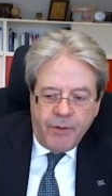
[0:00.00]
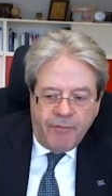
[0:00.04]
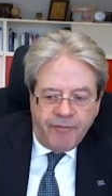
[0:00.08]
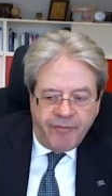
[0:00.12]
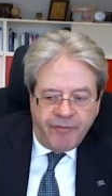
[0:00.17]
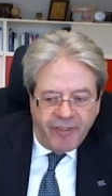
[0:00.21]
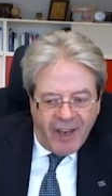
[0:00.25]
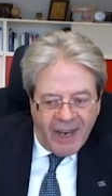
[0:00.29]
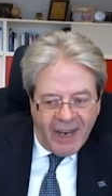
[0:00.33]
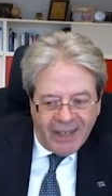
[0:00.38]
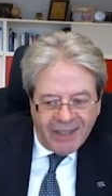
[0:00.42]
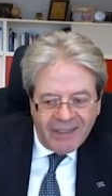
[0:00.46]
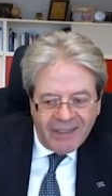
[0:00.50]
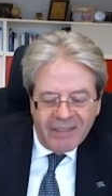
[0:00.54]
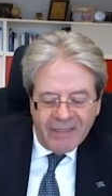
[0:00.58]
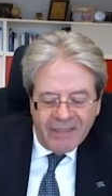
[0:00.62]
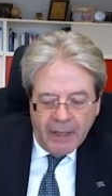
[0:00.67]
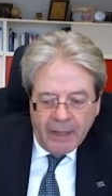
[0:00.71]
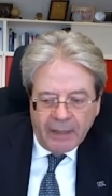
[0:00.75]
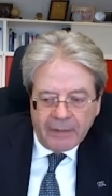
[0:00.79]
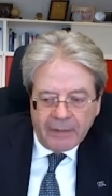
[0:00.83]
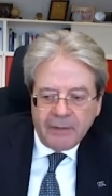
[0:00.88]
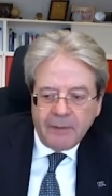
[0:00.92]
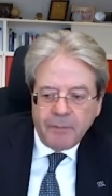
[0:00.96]
fact
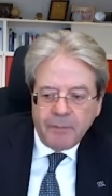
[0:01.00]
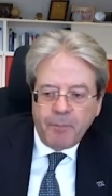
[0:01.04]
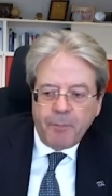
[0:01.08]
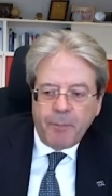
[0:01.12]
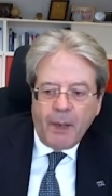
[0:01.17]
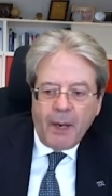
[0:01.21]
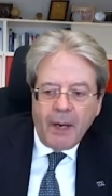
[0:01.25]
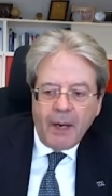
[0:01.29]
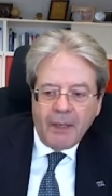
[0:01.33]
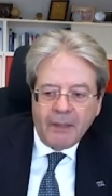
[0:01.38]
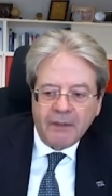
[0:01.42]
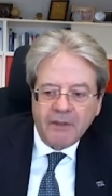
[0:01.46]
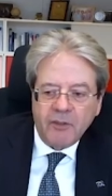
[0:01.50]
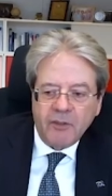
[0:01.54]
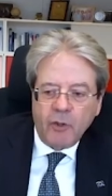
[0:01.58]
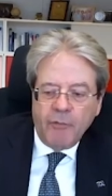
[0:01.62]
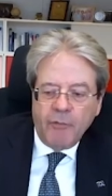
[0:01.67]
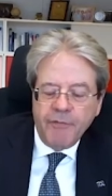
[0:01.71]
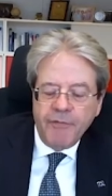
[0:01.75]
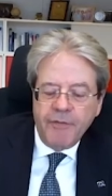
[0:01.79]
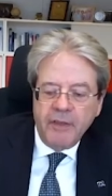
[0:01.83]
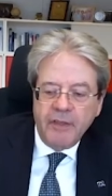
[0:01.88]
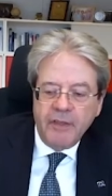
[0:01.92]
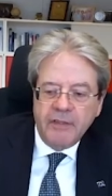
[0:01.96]
that part
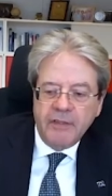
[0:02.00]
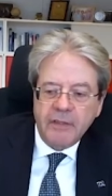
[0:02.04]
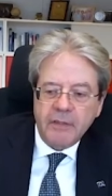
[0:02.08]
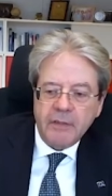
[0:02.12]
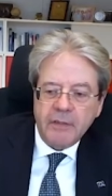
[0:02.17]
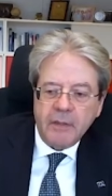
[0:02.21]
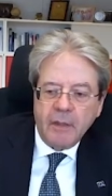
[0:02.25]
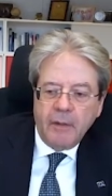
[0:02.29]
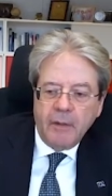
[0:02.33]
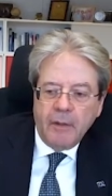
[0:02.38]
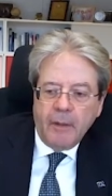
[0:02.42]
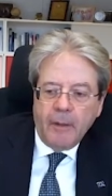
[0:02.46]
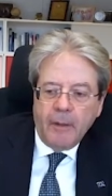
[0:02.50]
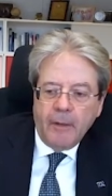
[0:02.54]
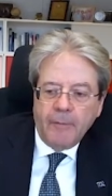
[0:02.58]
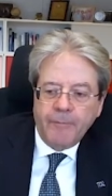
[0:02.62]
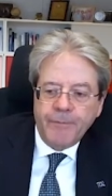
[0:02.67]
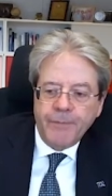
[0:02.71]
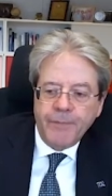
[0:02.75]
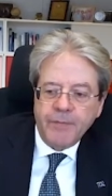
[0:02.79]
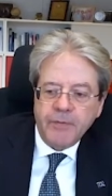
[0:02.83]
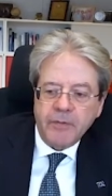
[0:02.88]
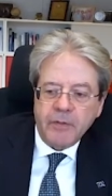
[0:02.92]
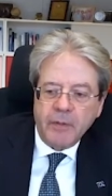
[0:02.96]
of this
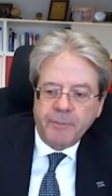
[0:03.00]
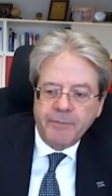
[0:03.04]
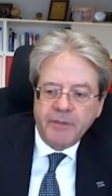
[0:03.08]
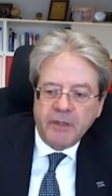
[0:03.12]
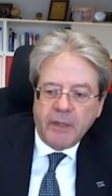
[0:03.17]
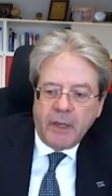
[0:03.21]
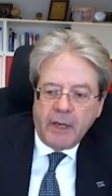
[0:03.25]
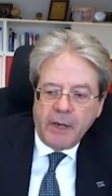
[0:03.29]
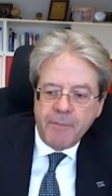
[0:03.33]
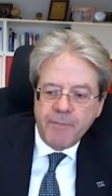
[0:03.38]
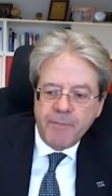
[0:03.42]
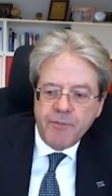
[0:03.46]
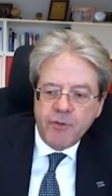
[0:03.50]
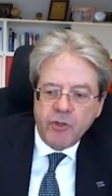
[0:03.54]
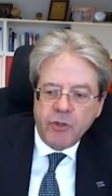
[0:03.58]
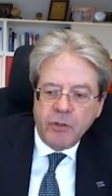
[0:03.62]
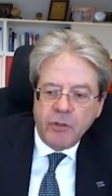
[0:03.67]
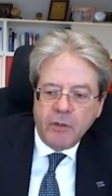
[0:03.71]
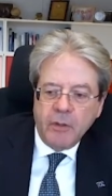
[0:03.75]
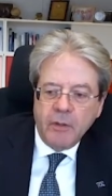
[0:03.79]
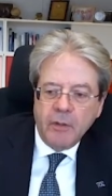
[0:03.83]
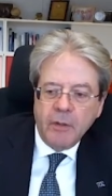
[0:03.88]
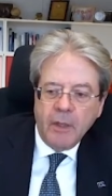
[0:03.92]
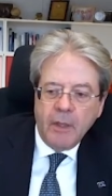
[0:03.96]

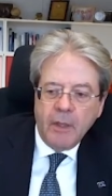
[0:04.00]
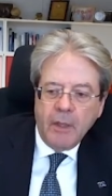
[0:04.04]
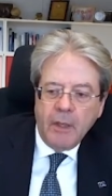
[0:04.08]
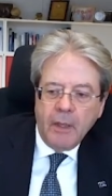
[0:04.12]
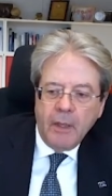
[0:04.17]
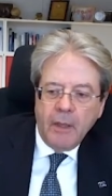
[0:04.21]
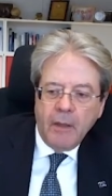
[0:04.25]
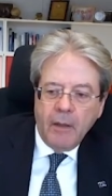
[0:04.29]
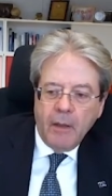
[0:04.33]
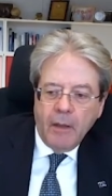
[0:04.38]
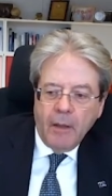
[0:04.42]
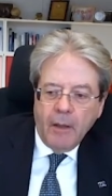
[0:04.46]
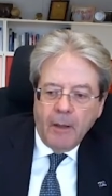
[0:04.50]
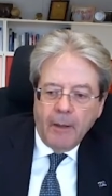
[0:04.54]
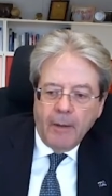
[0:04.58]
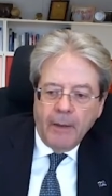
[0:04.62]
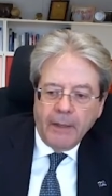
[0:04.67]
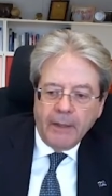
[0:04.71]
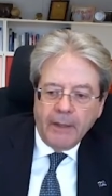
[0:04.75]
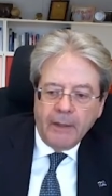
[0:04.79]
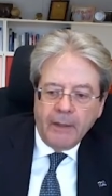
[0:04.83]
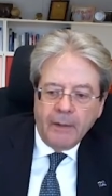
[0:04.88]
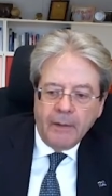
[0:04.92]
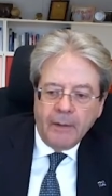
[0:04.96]
subscription
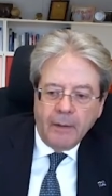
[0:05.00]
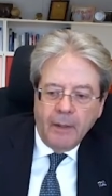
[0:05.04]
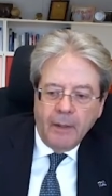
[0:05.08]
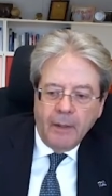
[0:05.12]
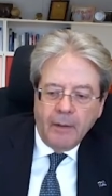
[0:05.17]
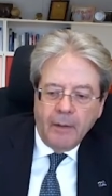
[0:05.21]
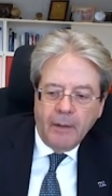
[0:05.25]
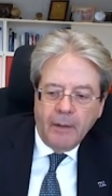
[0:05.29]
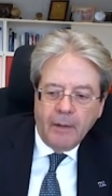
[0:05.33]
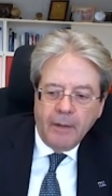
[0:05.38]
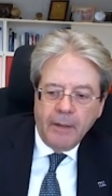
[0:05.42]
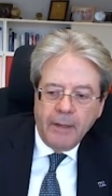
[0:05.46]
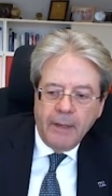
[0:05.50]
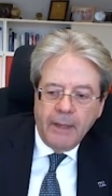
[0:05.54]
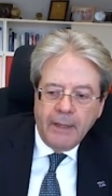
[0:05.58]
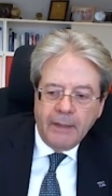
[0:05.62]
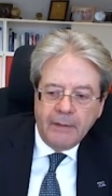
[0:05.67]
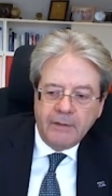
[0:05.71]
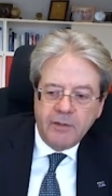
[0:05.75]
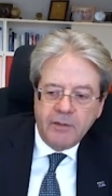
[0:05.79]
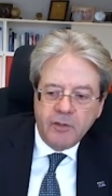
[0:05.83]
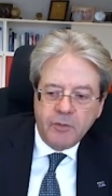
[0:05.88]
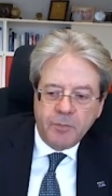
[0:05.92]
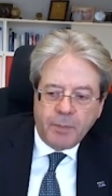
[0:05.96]
in
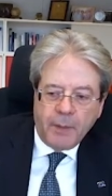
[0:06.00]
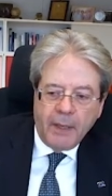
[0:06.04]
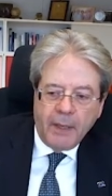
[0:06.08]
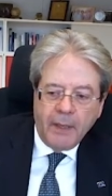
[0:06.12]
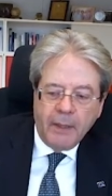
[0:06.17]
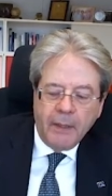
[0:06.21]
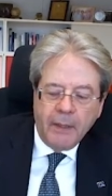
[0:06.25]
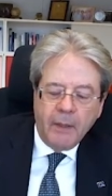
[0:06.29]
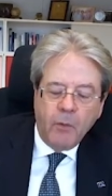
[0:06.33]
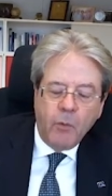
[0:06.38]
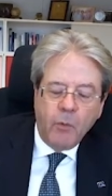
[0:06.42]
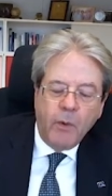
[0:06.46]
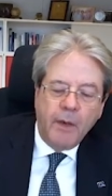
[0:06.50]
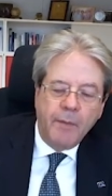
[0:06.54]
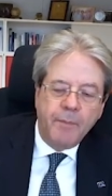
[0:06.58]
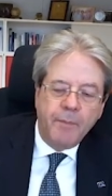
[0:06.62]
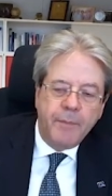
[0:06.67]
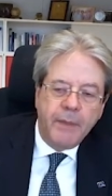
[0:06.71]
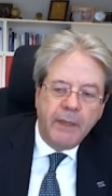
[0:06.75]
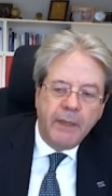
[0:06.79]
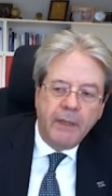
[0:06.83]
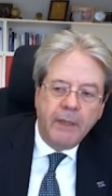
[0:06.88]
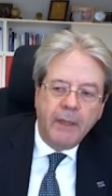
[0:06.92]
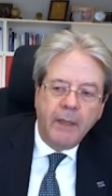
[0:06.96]
late spring will
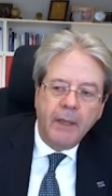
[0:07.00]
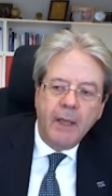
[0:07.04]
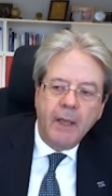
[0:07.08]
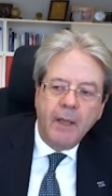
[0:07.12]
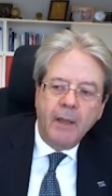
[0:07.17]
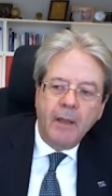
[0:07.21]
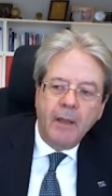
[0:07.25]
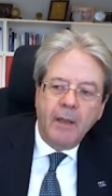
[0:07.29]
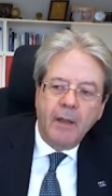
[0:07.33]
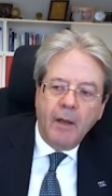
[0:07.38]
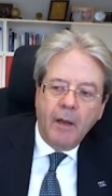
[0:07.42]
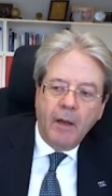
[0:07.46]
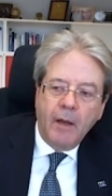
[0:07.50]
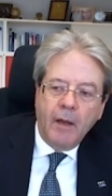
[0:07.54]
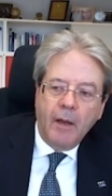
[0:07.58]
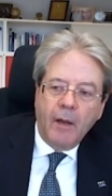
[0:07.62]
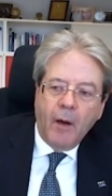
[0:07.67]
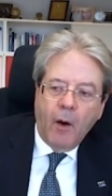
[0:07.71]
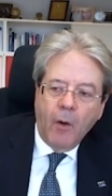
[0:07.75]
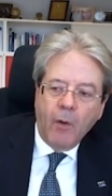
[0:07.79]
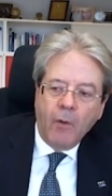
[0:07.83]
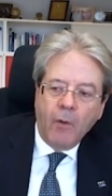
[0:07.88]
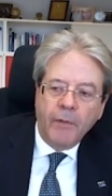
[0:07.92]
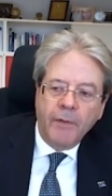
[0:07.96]
be
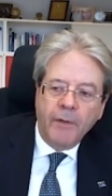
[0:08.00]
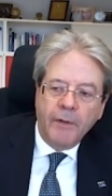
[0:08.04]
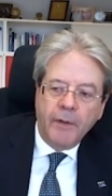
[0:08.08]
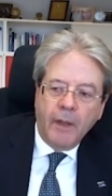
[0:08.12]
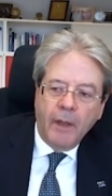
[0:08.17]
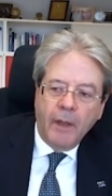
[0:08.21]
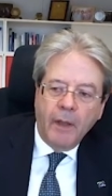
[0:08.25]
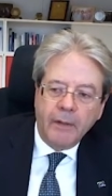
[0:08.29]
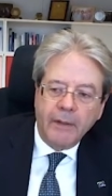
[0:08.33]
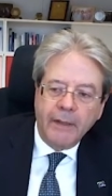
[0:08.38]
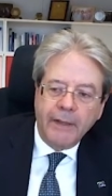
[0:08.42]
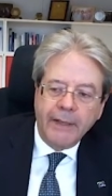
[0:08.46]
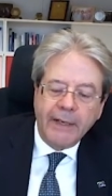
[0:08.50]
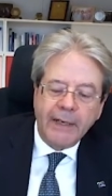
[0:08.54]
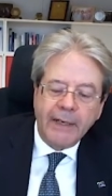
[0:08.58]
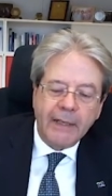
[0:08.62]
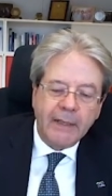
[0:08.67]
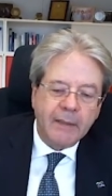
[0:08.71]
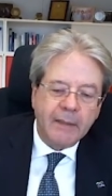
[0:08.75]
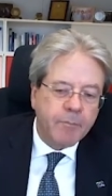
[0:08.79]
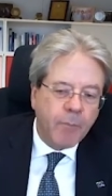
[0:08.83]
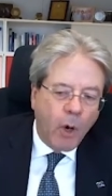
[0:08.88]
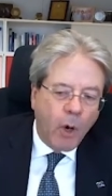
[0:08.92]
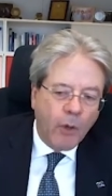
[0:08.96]
on
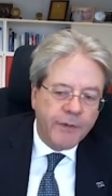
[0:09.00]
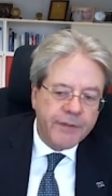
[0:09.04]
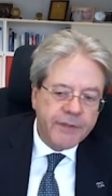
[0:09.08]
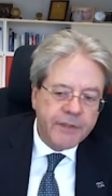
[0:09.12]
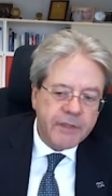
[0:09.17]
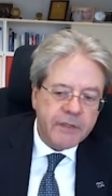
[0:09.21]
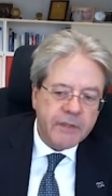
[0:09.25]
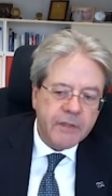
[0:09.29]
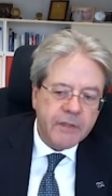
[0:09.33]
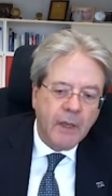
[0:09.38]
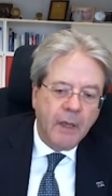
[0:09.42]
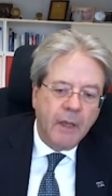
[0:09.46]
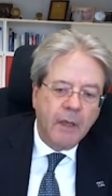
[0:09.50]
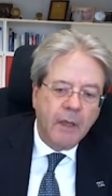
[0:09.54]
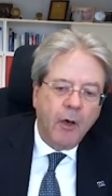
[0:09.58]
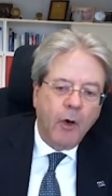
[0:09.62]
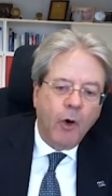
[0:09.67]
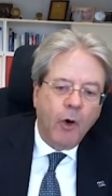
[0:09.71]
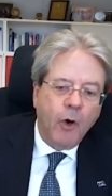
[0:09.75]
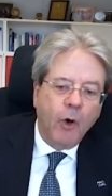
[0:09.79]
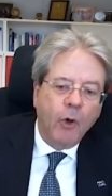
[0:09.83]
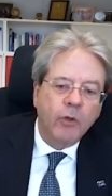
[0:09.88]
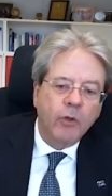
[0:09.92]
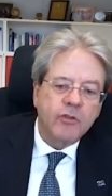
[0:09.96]
green bonds
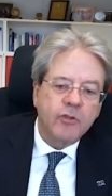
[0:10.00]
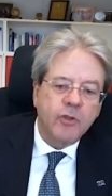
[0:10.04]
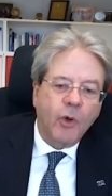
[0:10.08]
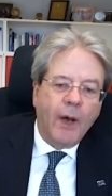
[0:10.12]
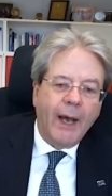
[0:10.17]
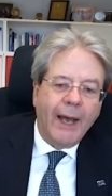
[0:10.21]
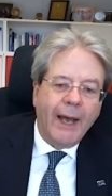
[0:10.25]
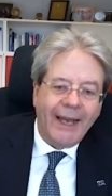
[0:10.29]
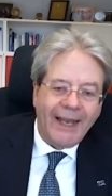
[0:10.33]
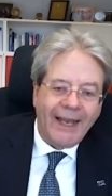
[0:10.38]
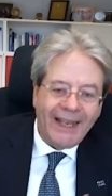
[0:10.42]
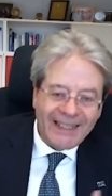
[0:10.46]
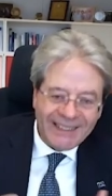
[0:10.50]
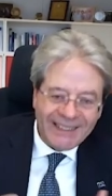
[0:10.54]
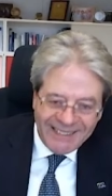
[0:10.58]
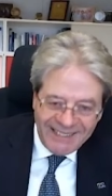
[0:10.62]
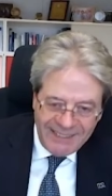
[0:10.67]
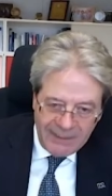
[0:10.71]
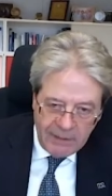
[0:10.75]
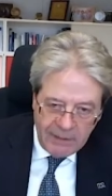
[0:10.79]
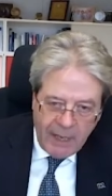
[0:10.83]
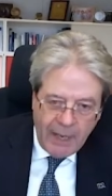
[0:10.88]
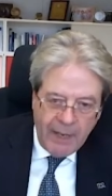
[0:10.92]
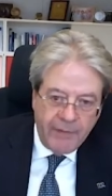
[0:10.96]
also
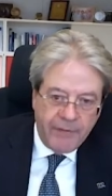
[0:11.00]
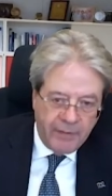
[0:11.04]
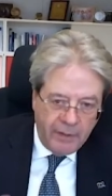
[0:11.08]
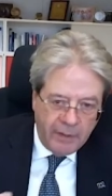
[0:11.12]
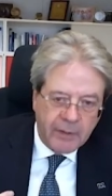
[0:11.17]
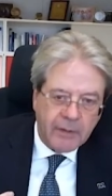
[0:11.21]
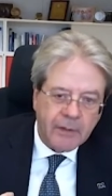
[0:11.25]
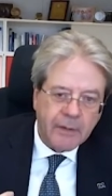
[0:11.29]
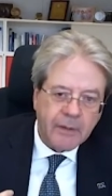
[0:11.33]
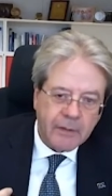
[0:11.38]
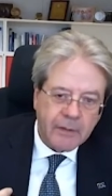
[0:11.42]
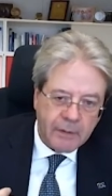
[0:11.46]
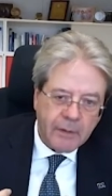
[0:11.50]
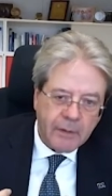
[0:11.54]
add, I think,